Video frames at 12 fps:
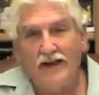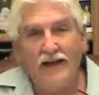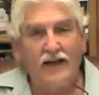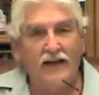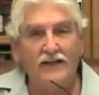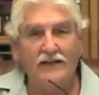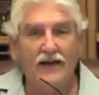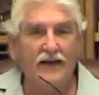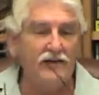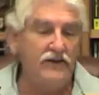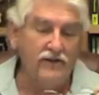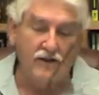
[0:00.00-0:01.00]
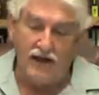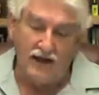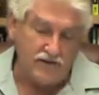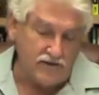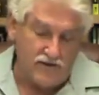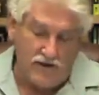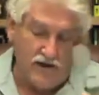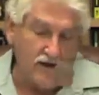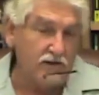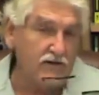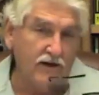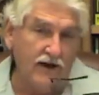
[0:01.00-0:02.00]
and and you guys are
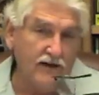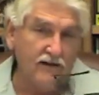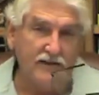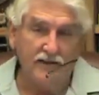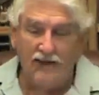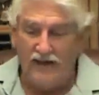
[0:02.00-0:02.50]
all great.